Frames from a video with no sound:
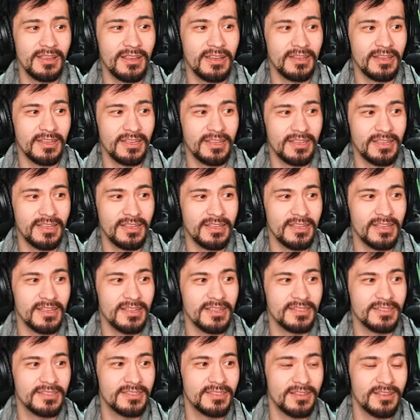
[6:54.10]

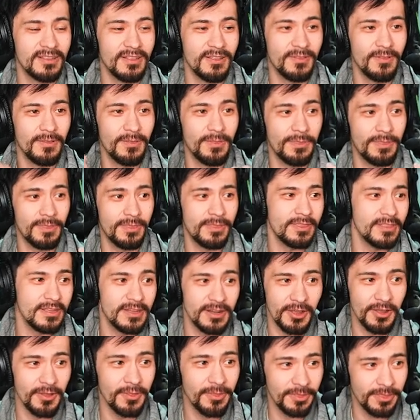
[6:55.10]
is
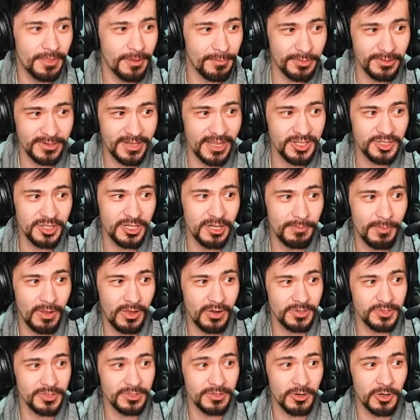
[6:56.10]
the protection of
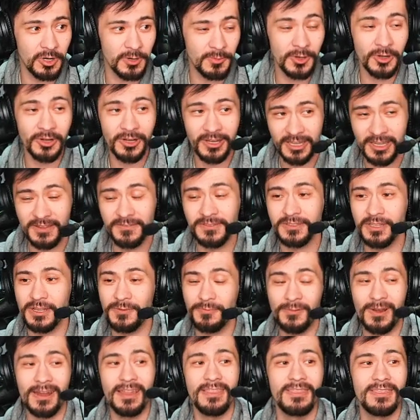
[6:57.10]
models armor gives them,
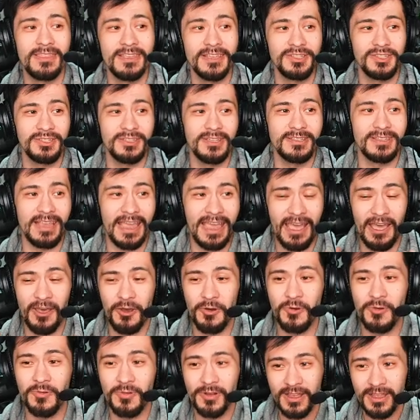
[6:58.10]
right? This is
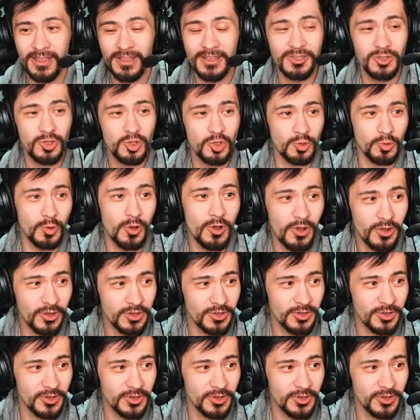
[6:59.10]
how strong